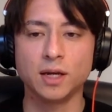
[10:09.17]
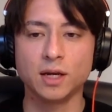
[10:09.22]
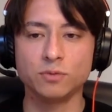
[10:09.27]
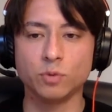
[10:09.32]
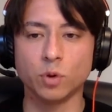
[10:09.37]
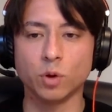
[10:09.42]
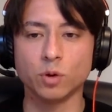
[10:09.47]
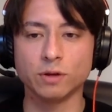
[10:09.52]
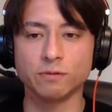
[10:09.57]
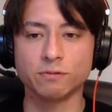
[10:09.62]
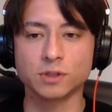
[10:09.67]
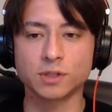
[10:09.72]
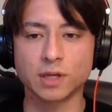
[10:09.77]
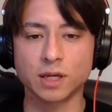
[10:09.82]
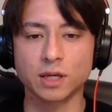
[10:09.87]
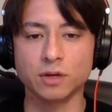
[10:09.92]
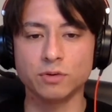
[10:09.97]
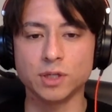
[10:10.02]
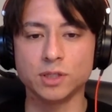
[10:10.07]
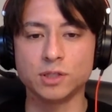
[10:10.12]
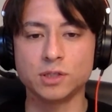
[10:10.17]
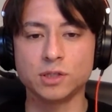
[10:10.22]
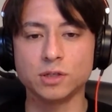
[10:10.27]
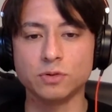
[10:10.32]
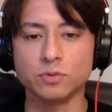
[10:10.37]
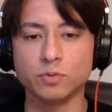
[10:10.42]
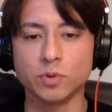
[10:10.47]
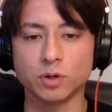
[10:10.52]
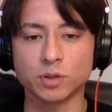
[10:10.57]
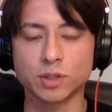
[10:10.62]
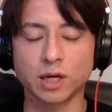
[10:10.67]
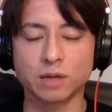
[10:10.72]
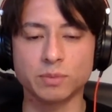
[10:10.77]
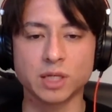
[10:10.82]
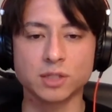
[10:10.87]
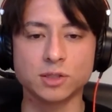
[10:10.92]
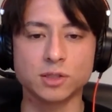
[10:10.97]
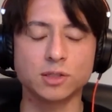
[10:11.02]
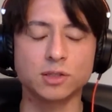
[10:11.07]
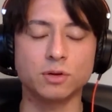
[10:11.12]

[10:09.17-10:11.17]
row-level security to real-time engine.